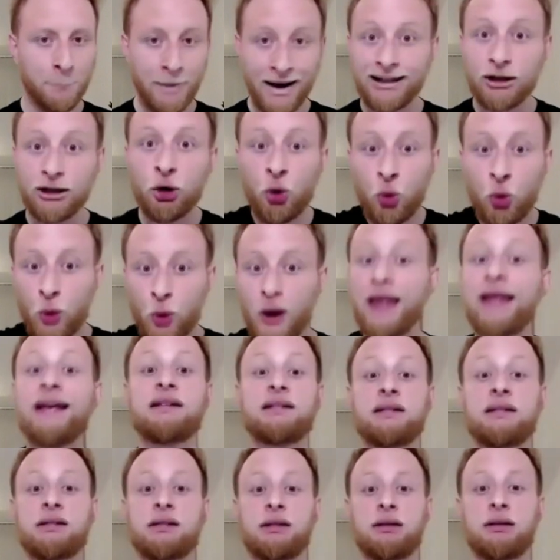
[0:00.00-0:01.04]

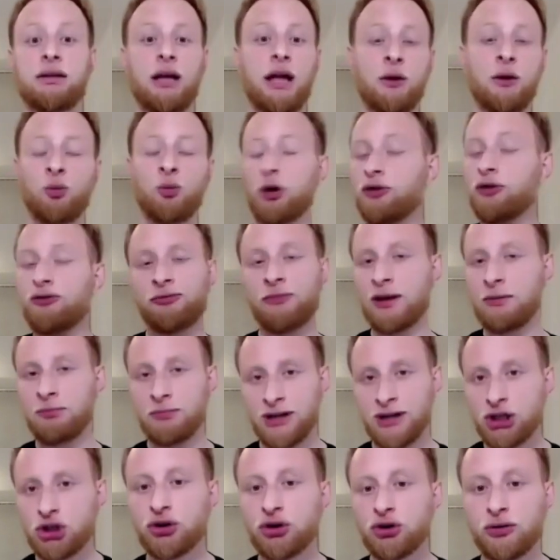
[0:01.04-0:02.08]
quest and one of my
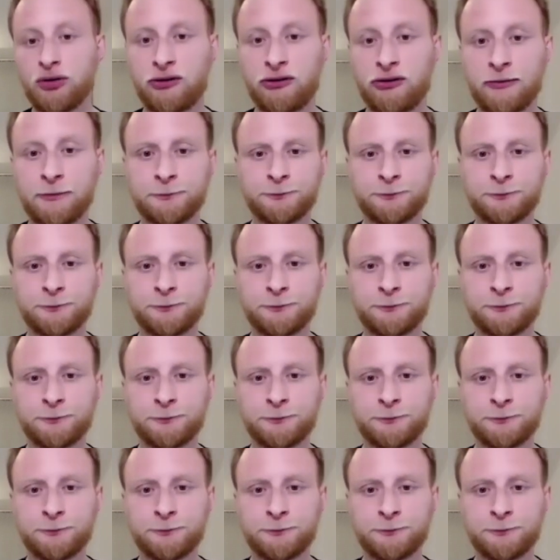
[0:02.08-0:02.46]
missions